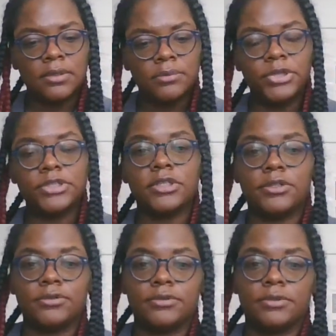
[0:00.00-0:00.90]

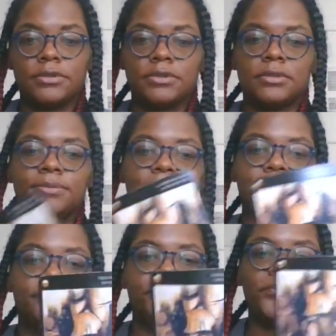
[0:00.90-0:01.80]
Pentacles.
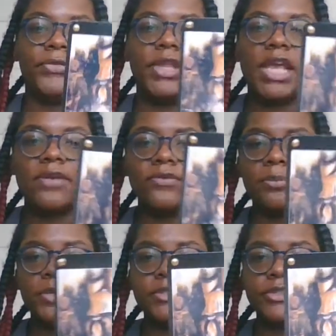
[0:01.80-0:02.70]
Knave
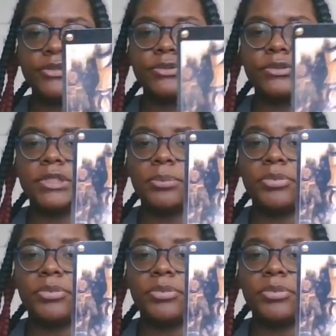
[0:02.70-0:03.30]
of Pentacles